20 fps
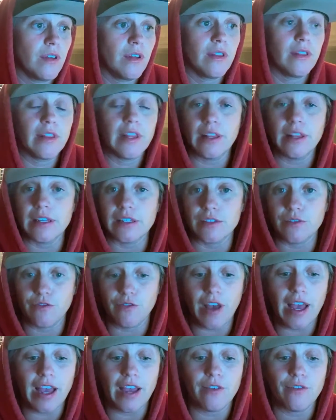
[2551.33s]
They list
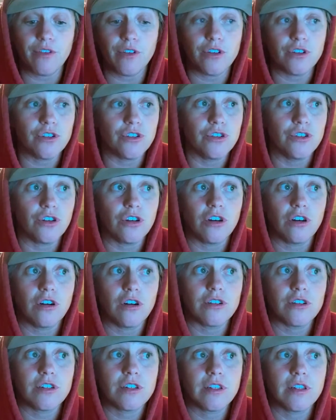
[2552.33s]
5
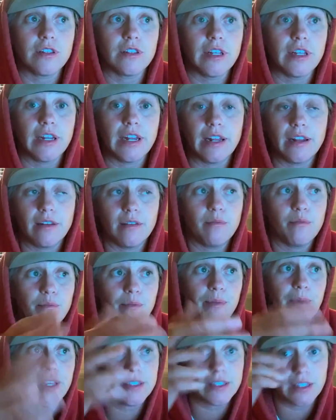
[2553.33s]
jurors that
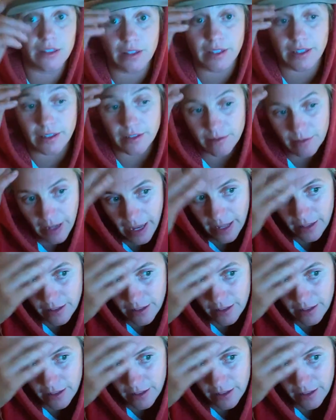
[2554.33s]
basically had